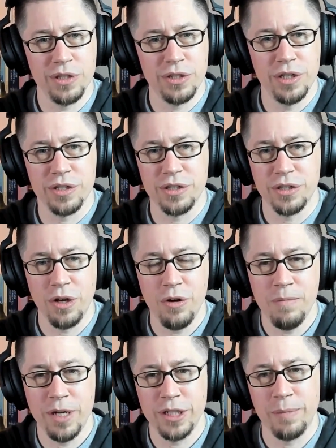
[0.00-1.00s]
is just so
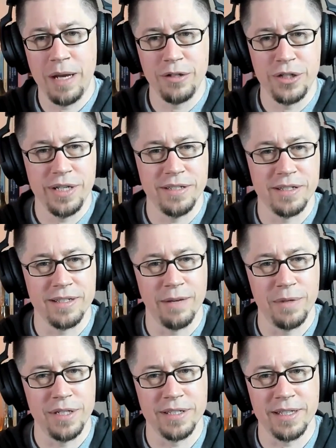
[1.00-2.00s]
much about Jesus that
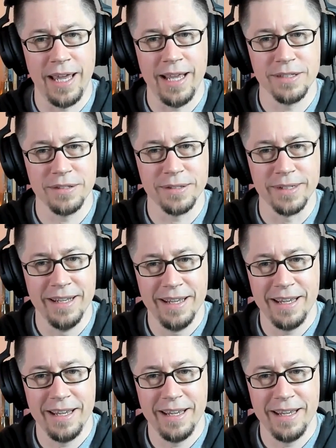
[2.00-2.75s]
we just cancel